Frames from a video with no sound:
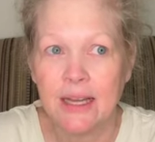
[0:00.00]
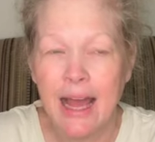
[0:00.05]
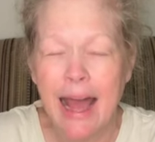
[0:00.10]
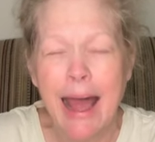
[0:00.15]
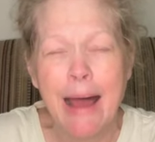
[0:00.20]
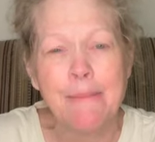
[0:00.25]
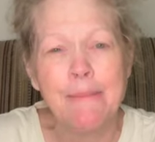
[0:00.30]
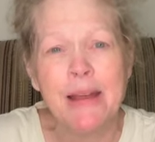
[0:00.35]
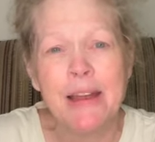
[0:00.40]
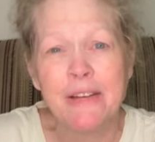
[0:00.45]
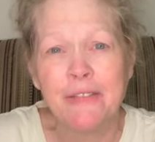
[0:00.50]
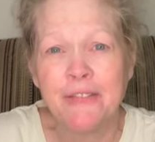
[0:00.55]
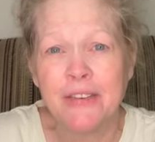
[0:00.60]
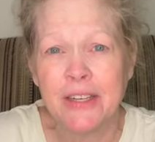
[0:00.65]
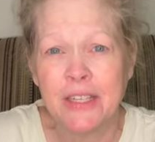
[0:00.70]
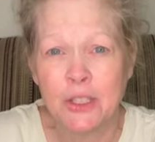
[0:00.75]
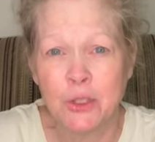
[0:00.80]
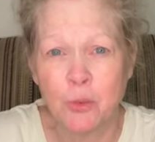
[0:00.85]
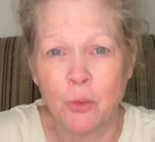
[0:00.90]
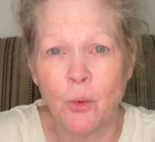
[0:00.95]
I may have
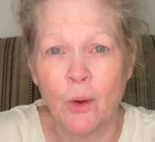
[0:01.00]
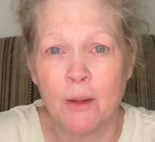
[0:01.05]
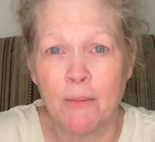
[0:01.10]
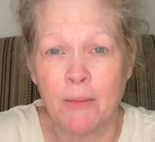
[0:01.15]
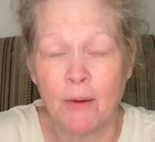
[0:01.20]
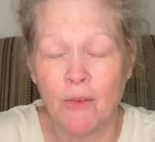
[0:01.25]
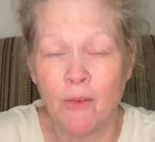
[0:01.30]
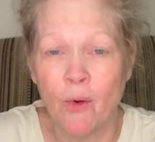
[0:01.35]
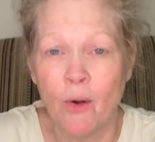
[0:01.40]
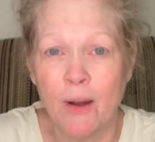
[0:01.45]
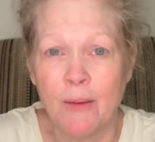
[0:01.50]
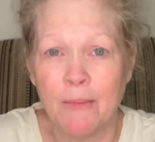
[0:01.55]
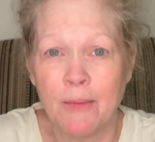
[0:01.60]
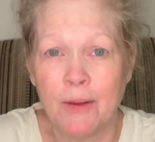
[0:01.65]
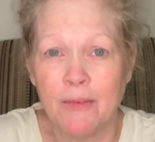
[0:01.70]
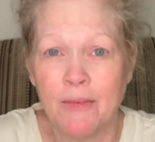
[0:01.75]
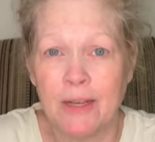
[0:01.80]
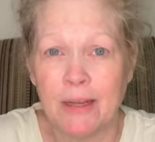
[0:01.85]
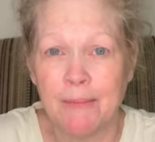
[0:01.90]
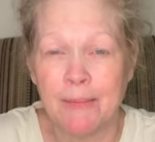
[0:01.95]
finished 1 before I
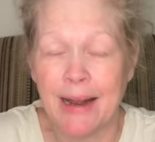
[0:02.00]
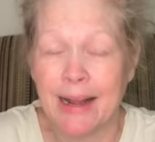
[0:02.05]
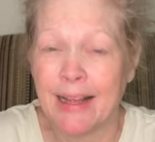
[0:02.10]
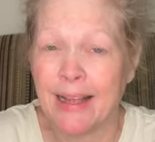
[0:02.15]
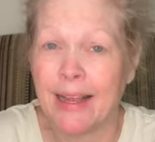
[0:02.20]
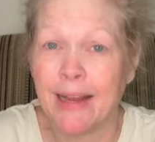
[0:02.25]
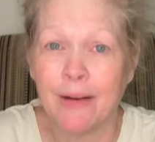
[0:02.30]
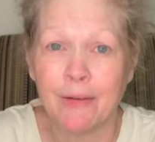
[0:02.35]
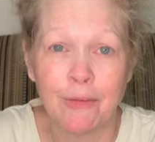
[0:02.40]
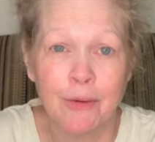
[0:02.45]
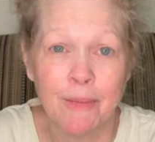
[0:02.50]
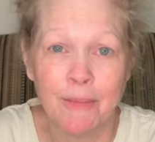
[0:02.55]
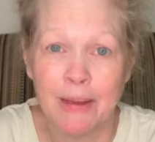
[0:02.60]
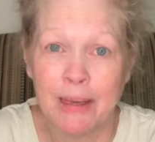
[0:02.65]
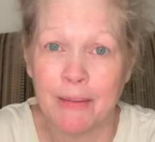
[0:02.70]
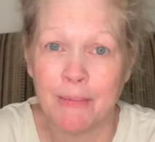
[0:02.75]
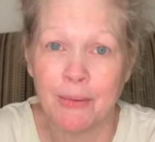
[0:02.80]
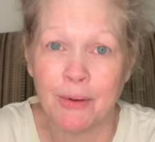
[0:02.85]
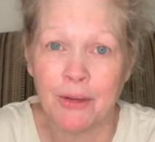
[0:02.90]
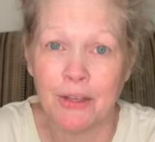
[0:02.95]
moved in, but I can't
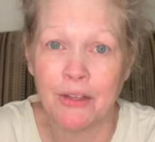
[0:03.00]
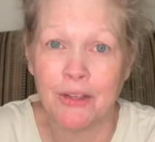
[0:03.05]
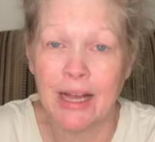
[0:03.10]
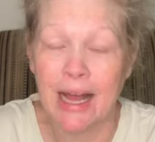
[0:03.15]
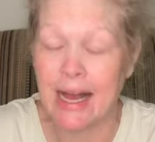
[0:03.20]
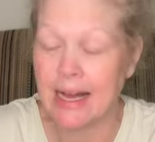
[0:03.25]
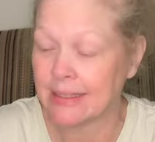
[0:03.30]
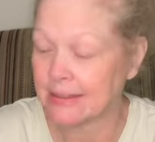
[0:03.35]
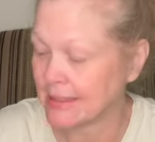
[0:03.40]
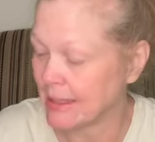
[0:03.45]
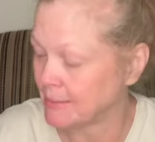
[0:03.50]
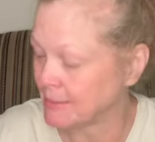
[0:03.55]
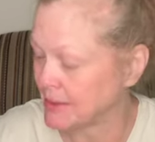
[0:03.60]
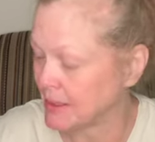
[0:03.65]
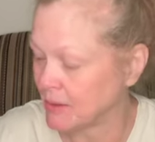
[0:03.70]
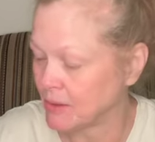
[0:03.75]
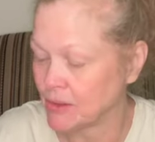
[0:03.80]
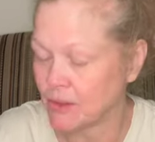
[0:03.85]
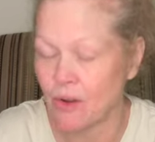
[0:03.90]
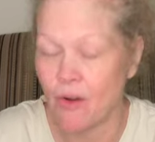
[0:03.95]
remember, you guys. I'm
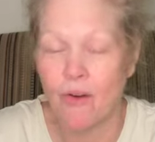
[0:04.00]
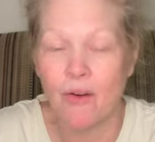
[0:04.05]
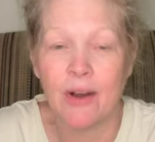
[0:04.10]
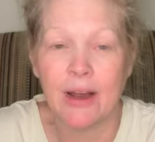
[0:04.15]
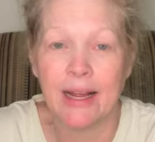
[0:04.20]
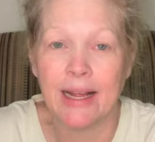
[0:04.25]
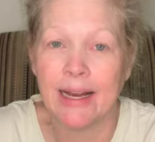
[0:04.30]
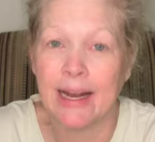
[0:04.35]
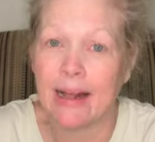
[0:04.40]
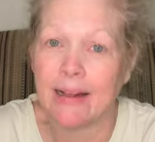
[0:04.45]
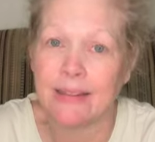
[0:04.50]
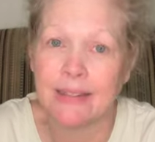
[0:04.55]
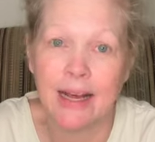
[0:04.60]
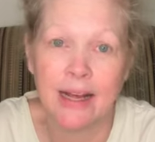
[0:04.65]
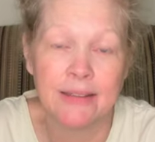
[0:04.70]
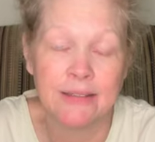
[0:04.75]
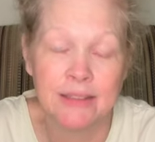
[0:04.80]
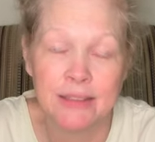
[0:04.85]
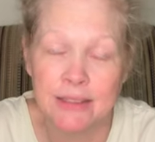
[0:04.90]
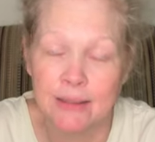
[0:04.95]
so sorry. And I
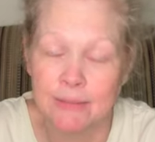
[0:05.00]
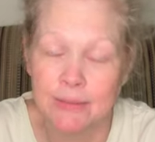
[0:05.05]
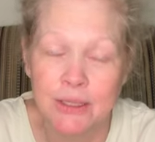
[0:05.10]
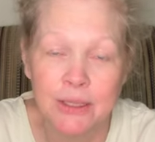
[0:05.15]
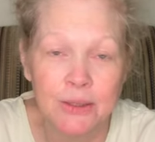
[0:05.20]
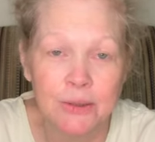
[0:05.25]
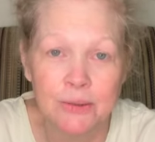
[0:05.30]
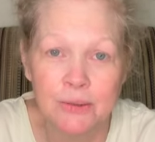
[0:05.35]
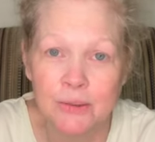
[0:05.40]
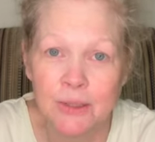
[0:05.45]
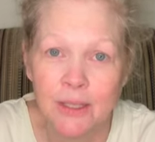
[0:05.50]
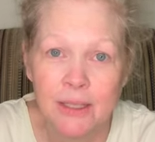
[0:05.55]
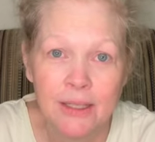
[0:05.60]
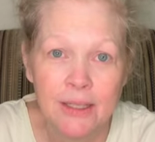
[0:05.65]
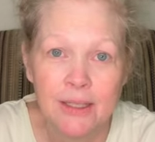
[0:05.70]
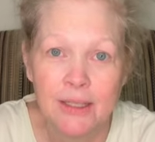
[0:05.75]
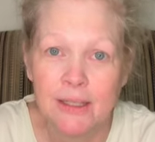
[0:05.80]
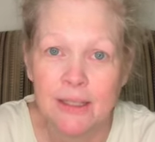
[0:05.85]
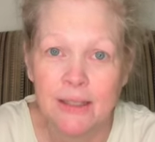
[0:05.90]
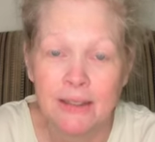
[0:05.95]
just am too
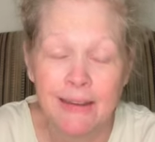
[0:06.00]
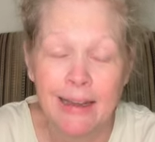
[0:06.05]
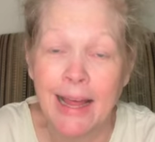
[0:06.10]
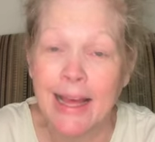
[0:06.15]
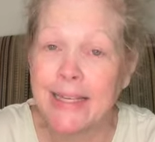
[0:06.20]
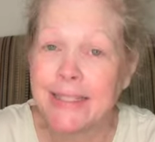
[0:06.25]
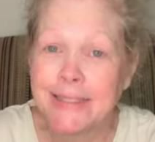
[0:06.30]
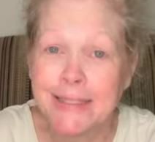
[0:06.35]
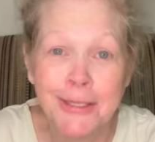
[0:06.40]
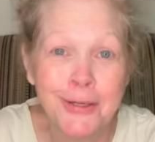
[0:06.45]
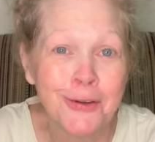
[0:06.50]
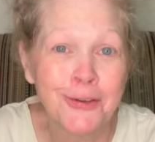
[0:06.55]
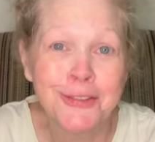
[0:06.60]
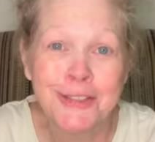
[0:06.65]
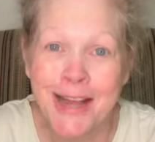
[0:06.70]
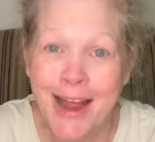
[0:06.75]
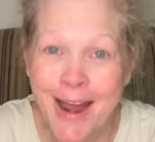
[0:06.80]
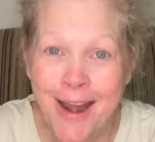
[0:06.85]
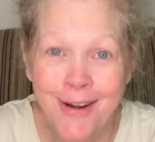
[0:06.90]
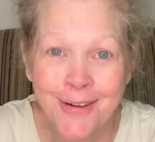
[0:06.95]
lazy or
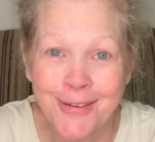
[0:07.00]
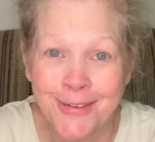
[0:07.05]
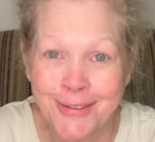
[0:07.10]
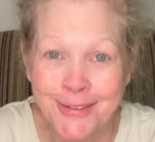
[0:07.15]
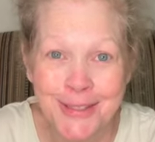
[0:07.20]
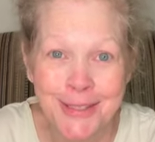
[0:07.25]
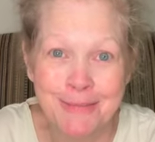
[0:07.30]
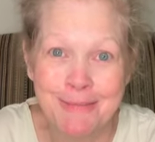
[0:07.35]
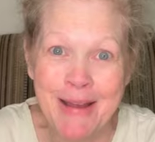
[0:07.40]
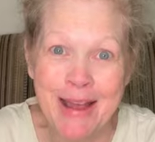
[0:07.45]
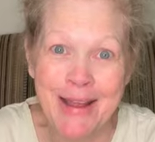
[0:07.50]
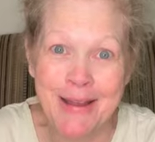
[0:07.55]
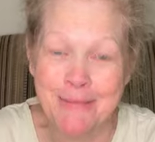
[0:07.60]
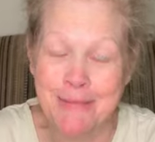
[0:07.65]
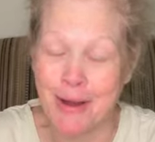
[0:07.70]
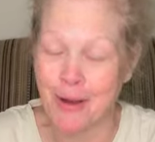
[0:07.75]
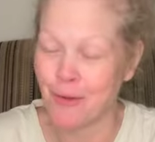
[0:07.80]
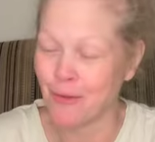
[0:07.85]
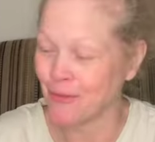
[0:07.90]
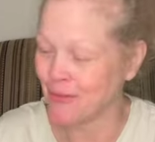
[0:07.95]
tired to look back at
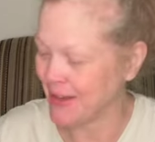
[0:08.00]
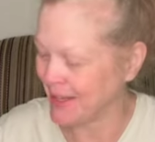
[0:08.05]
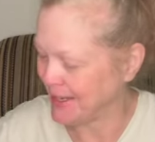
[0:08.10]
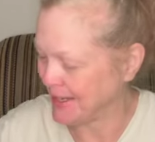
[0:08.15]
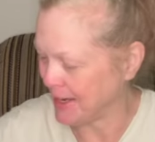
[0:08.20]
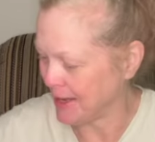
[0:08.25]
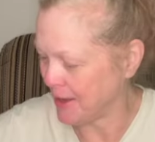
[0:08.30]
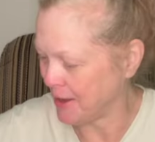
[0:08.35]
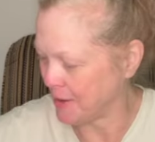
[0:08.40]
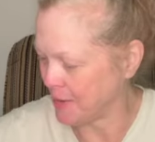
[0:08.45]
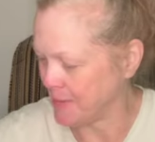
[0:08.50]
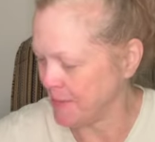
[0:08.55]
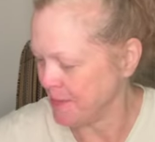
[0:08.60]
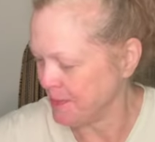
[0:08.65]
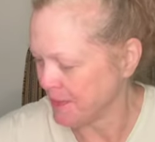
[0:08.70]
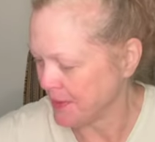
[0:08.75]
my old video.